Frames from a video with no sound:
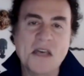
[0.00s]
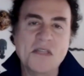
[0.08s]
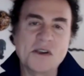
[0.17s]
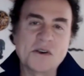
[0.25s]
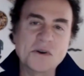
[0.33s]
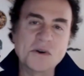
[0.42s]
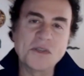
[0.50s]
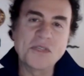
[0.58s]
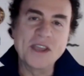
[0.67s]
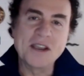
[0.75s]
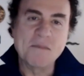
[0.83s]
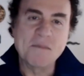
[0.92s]
the cool
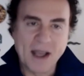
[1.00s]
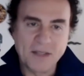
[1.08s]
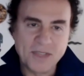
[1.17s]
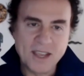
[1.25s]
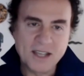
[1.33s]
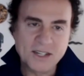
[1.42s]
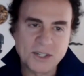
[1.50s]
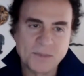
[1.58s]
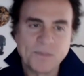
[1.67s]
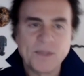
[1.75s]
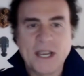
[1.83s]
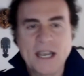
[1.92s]
thing about this,
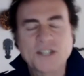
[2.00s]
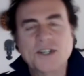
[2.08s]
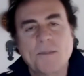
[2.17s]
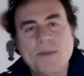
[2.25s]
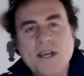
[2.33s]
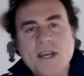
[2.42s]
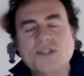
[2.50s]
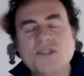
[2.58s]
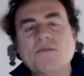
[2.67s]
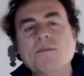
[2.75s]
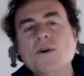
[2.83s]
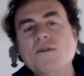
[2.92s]
it's a piece
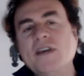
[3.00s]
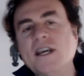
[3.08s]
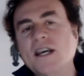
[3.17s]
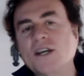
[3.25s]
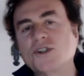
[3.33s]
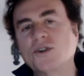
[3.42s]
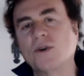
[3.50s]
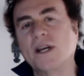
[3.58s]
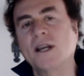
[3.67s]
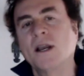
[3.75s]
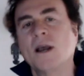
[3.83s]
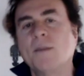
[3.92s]
of movie history
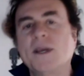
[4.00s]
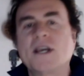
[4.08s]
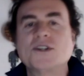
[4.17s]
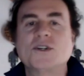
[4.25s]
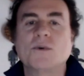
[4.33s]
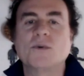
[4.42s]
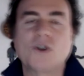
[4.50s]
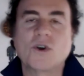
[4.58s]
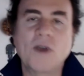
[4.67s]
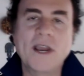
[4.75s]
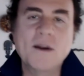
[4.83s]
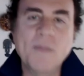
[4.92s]
because it was
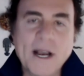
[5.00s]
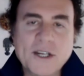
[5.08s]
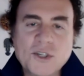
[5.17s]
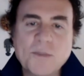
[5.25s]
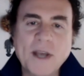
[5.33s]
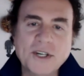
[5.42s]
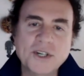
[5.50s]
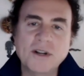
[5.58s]
created by special